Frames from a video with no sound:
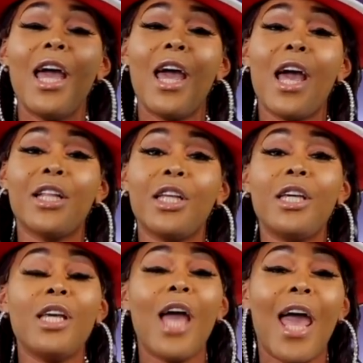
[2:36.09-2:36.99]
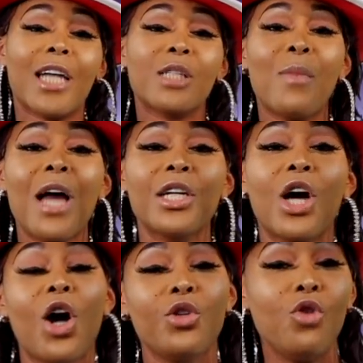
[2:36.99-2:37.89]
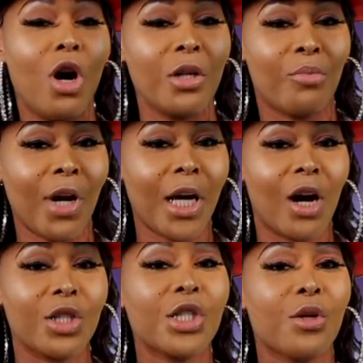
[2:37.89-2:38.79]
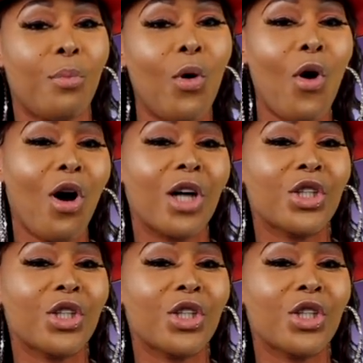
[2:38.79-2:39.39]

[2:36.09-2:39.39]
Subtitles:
And he asked Monica, are you going to bring her to the ball?